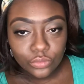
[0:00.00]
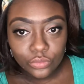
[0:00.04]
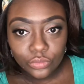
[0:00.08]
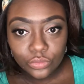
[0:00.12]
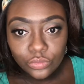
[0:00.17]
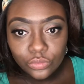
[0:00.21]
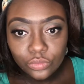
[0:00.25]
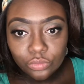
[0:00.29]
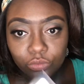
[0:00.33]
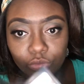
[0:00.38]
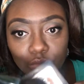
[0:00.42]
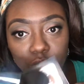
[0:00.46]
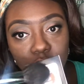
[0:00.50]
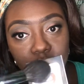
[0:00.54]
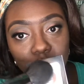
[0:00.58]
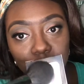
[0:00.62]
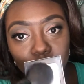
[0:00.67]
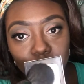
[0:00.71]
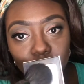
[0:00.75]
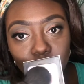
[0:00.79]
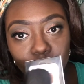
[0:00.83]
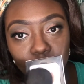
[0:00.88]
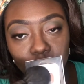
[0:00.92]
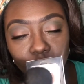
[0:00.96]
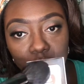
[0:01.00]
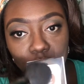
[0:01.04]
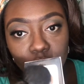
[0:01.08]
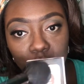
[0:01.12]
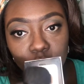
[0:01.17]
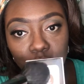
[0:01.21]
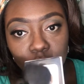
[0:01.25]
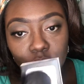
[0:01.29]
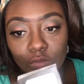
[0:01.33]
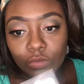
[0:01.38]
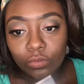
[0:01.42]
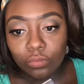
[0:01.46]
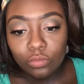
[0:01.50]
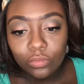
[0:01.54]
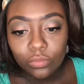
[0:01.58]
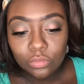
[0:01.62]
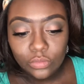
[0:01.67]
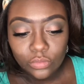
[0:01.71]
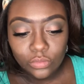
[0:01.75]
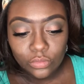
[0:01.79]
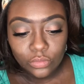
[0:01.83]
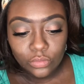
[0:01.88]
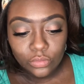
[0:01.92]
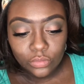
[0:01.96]
Now I'm taking this Morphe
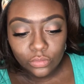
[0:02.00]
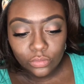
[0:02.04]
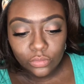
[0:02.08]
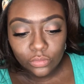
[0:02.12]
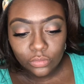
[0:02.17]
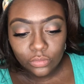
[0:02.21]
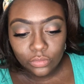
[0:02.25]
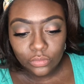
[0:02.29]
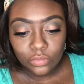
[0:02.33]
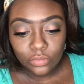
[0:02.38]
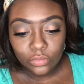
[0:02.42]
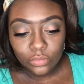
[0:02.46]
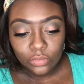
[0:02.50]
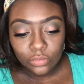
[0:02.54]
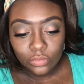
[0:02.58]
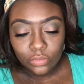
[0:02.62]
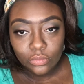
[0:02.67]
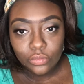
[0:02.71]
powder brush